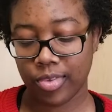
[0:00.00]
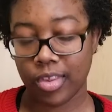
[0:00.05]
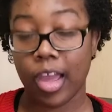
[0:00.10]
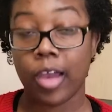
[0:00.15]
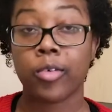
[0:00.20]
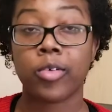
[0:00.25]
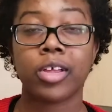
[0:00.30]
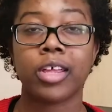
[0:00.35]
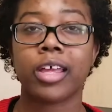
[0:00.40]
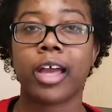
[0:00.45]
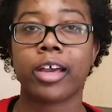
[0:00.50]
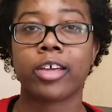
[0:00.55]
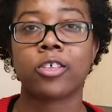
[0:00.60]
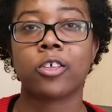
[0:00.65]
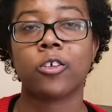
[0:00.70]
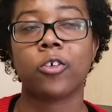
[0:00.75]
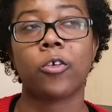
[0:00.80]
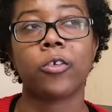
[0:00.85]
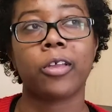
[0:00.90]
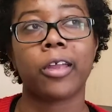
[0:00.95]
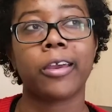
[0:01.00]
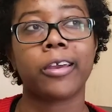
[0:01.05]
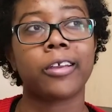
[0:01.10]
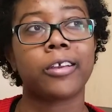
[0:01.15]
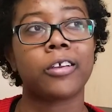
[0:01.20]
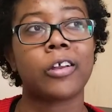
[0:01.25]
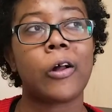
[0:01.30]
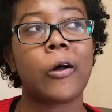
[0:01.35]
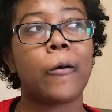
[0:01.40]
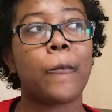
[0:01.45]
I really actually don't like it
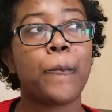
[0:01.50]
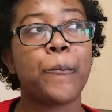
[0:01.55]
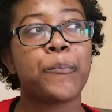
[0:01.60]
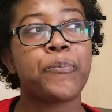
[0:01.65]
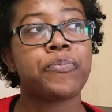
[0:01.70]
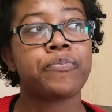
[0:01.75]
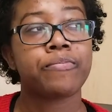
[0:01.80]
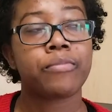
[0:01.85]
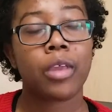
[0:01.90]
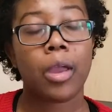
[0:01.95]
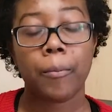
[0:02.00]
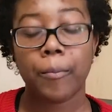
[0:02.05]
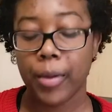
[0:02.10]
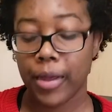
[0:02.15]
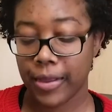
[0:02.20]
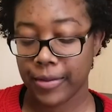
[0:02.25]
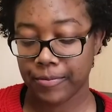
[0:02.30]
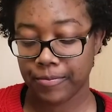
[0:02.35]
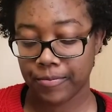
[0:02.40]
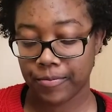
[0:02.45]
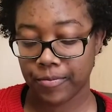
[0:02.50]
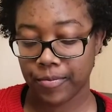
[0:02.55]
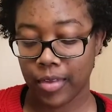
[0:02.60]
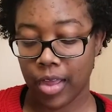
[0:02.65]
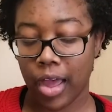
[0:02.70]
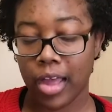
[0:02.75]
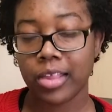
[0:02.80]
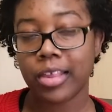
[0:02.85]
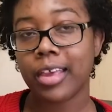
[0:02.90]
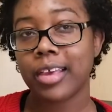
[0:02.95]
at all. But
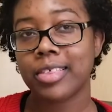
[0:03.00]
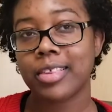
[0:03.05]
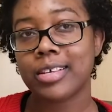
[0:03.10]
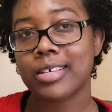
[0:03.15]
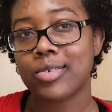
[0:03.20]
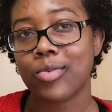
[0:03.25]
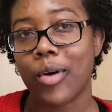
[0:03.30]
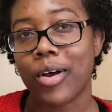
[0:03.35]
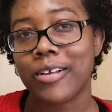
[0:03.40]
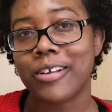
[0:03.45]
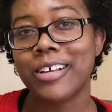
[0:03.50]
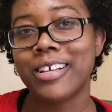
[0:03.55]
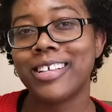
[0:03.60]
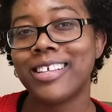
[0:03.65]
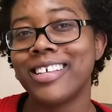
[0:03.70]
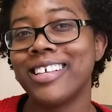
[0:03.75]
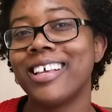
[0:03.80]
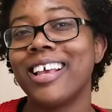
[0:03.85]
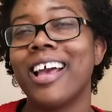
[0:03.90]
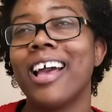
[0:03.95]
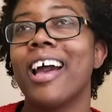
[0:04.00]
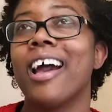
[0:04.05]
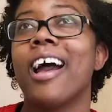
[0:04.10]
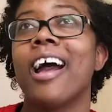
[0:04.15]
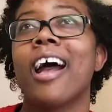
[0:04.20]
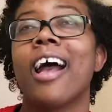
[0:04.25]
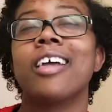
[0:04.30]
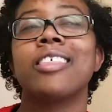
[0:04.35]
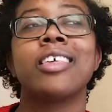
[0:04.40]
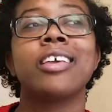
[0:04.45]
I like this one.
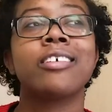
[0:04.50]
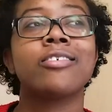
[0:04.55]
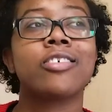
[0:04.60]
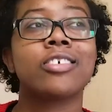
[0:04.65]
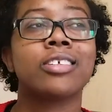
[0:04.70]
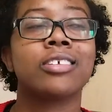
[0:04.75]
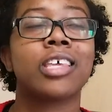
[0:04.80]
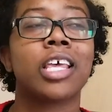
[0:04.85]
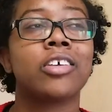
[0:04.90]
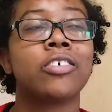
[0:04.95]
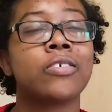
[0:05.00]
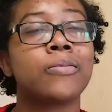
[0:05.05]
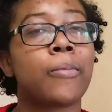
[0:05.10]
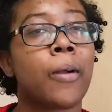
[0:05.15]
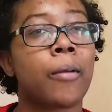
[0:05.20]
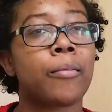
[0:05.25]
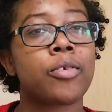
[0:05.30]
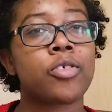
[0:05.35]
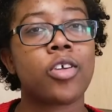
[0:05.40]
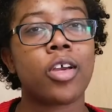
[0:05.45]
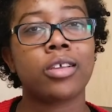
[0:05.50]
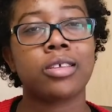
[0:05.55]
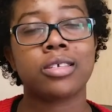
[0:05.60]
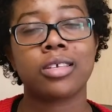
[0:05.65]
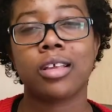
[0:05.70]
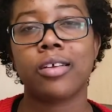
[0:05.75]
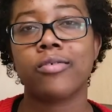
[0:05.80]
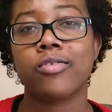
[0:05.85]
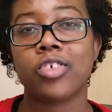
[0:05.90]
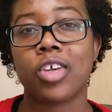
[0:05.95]
I think it's just because I use Parmesan
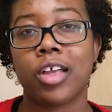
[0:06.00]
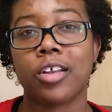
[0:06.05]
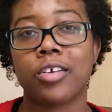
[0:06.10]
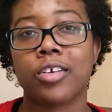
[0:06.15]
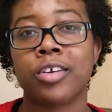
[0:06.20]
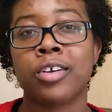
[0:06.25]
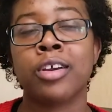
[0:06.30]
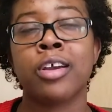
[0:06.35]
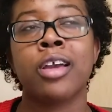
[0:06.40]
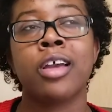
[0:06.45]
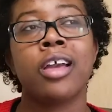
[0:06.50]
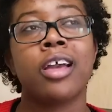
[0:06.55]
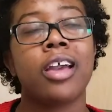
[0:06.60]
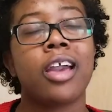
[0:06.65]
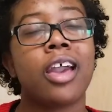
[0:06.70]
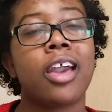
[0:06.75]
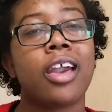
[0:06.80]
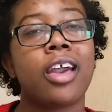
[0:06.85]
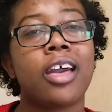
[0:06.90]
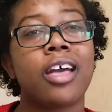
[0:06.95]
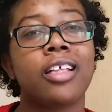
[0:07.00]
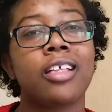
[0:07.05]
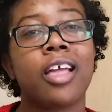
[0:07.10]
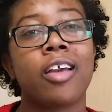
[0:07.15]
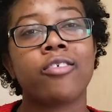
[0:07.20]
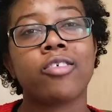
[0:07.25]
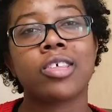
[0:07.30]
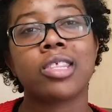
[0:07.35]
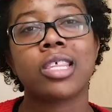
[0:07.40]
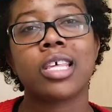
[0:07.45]
instead of cheddar. and
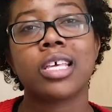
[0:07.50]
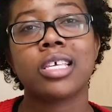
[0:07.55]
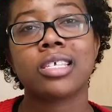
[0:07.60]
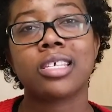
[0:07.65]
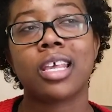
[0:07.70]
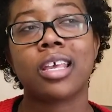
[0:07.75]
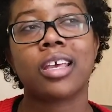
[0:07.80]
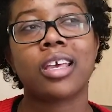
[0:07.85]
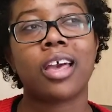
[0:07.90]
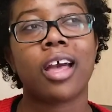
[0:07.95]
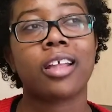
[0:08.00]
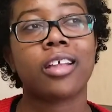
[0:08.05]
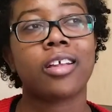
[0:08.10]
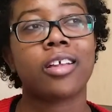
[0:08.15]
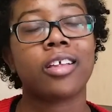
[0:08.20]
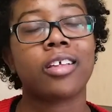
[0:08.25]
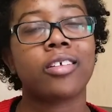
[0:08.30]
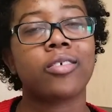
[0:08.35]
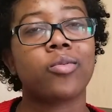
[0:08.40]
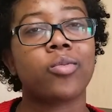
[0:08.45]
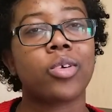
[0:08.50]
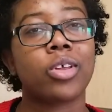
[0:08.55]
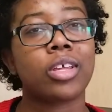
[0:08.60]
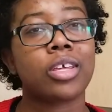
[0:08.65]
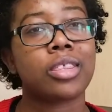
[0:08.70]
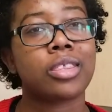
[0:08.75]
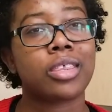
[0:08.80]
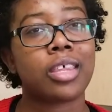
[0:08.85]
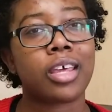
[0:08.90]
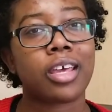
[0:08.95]
everything's like kind of really
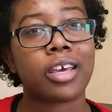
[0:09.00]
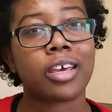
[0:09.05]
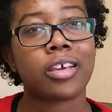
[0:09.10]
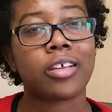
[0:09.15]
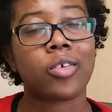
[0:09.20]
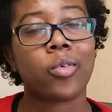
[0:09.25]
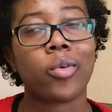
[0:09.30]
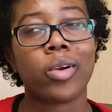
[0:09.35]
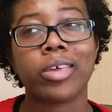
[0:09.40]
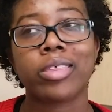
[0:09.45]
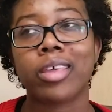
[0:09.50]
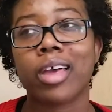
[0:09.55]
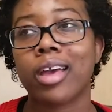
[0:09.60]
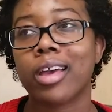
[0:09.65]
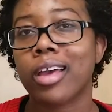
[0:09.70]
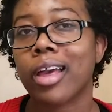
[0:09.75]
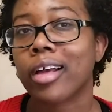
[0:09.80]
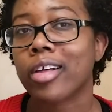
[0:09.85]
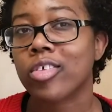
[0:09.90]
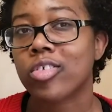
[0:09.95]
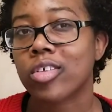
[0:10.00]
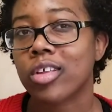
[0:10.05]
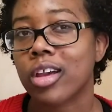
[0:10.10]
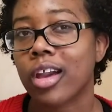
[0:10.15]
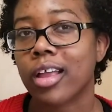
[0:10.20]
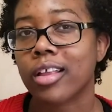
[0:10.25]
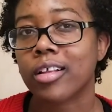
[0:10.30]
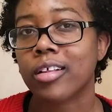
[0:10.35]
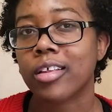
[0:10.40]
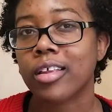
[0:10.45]
thick in a way that I actually
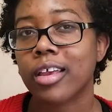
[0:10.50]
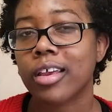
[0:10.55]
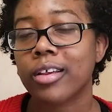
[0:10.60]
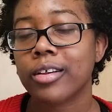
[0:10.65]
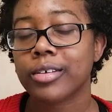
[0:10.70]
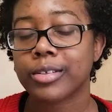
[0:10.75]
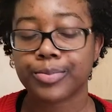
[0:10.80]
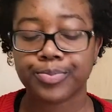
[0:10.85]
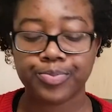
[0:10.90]
kind of like.